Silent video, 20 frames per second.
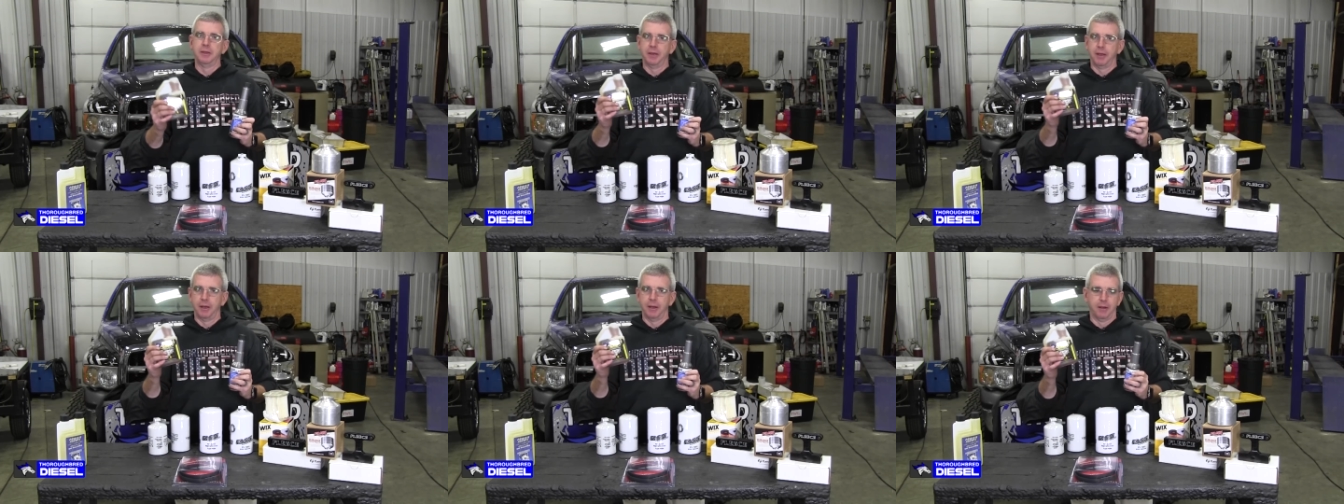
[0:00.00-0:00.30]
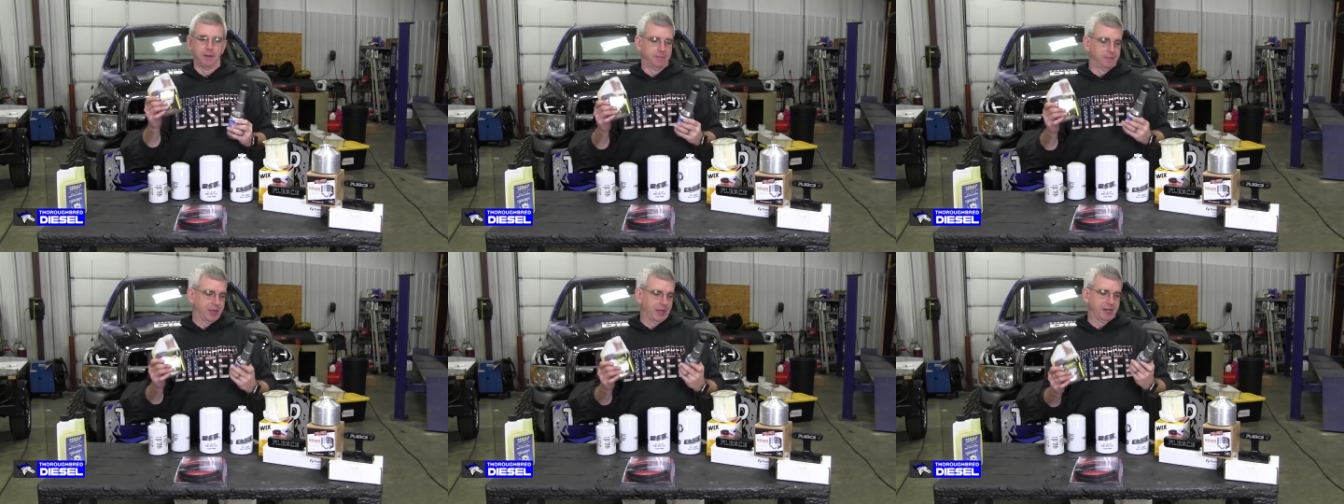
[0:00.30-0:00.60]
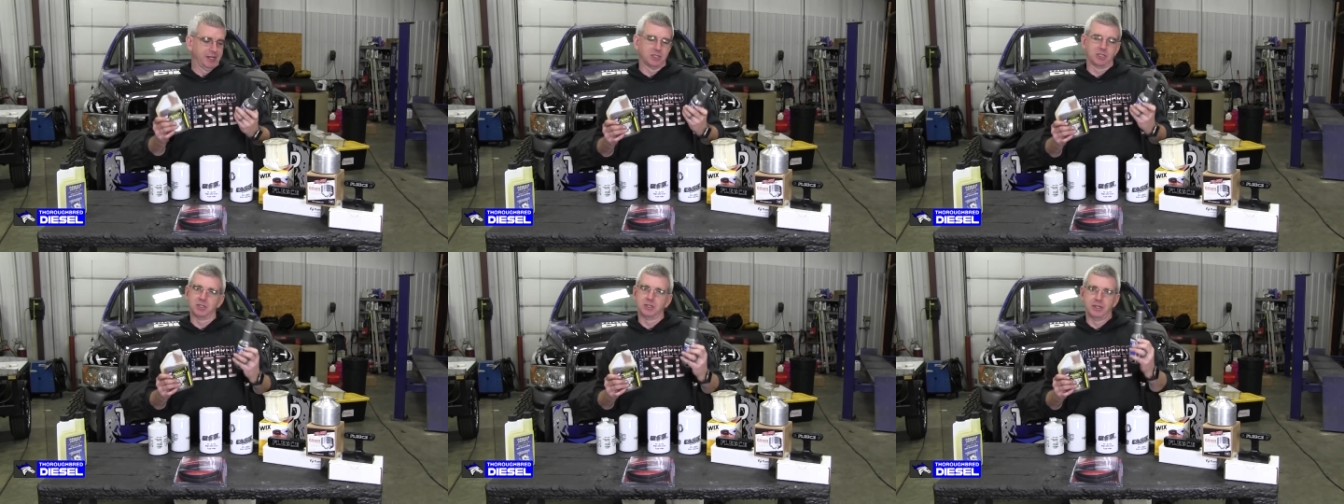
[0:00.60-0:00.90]
Um,
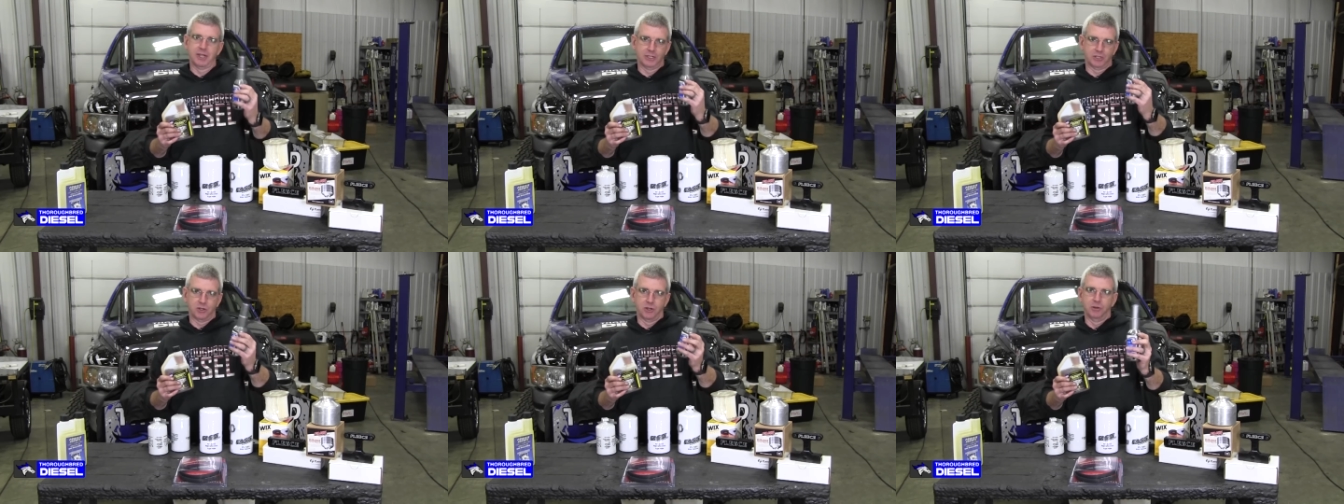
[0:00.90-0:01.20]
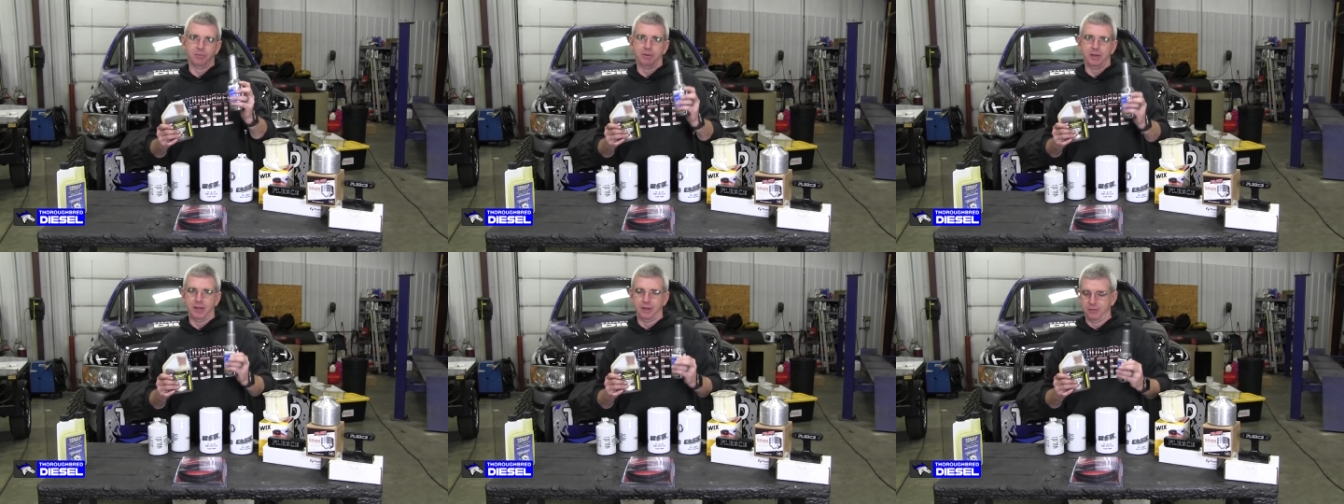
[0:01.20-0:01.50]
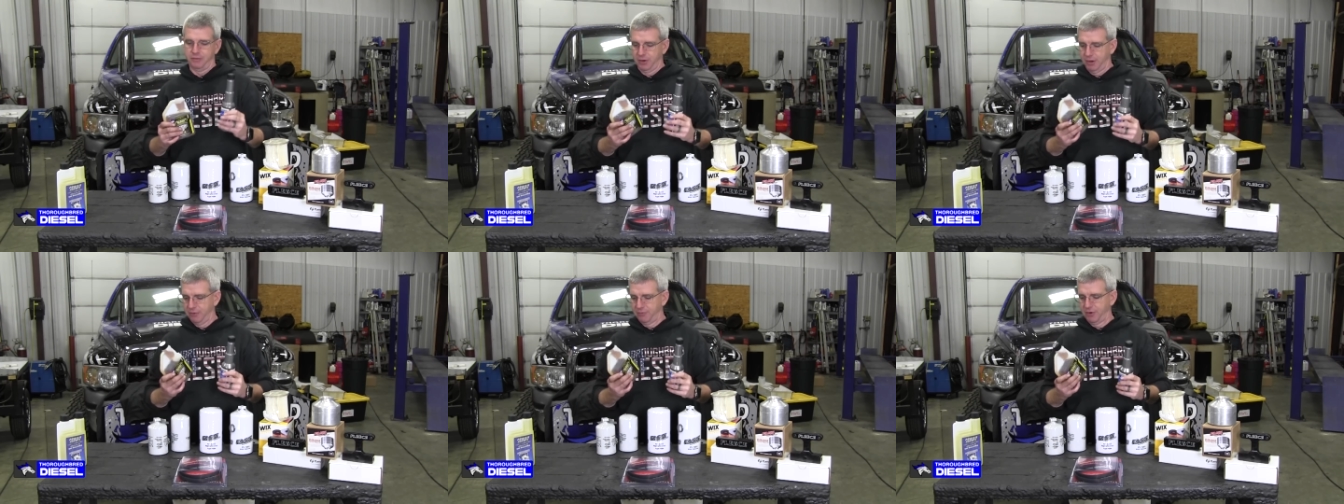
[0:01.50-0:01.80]
that is, that's going to be
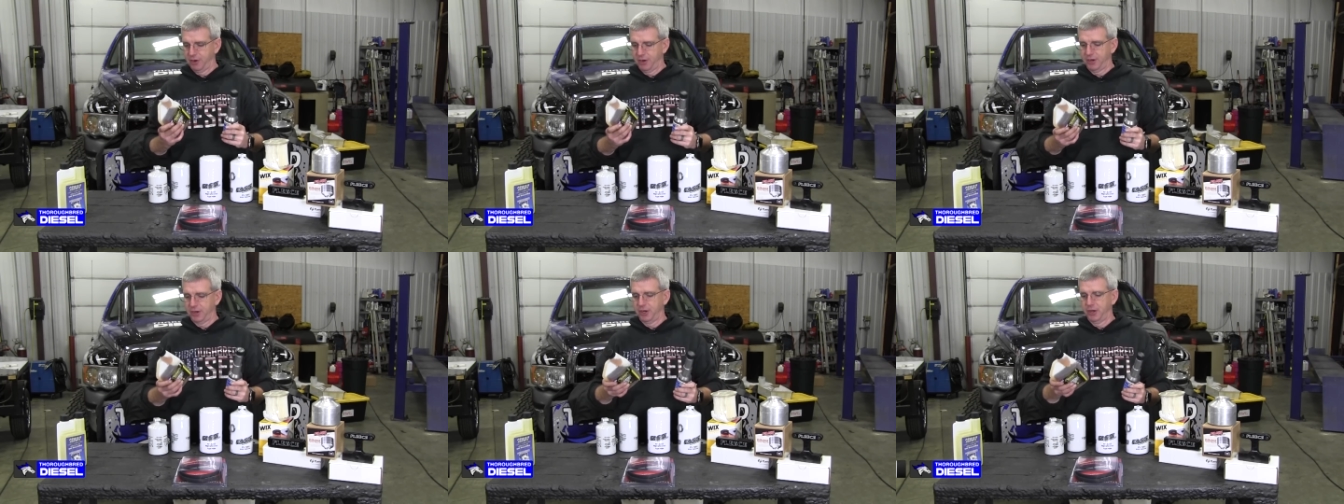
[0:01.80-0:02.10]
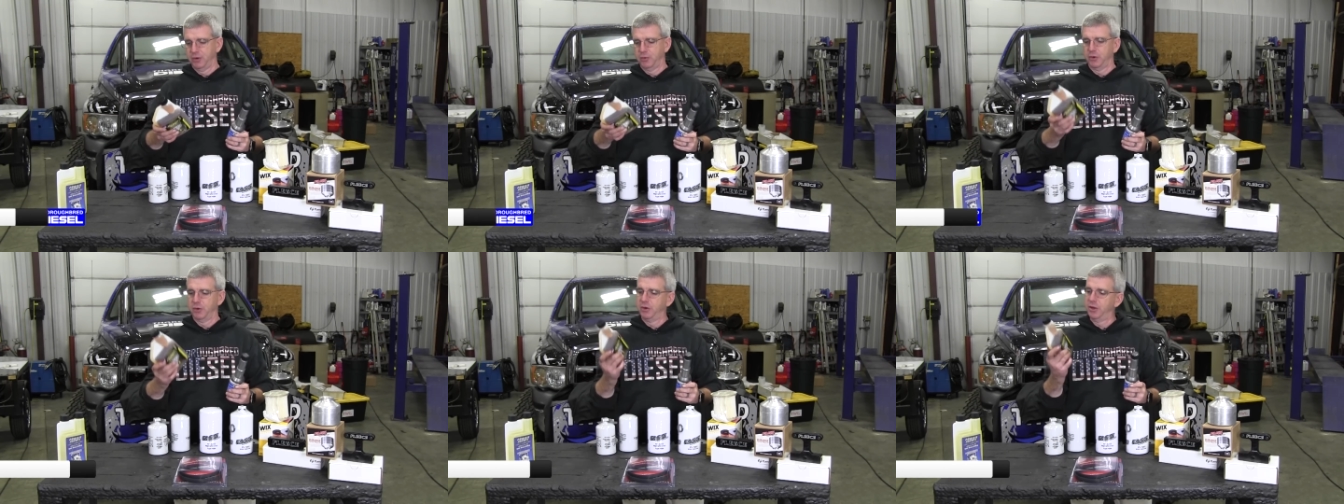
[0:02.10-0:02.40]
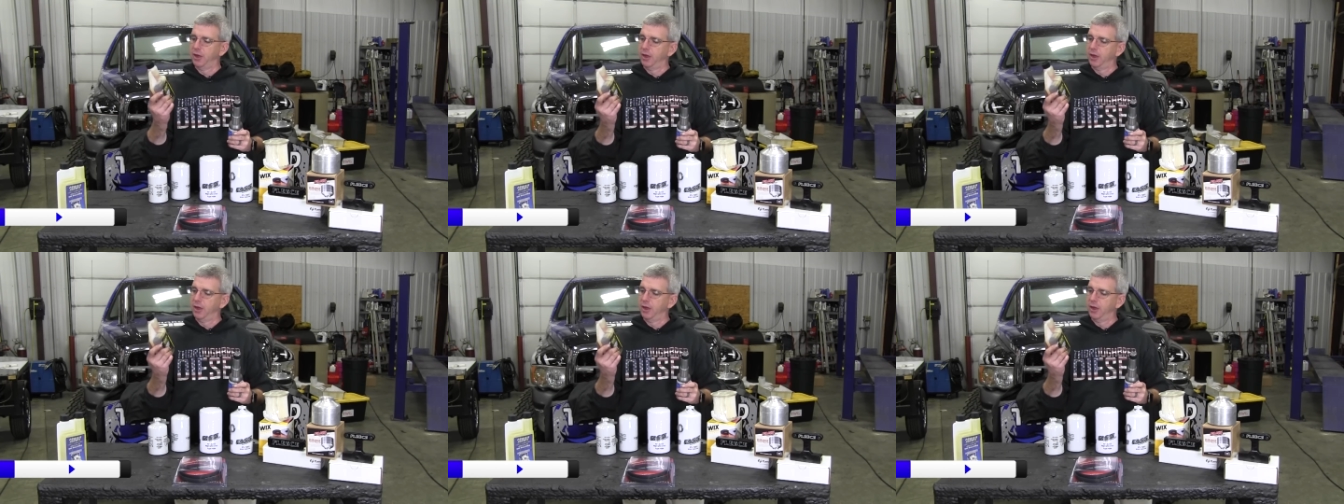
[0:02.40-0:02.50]
a, a, very good one.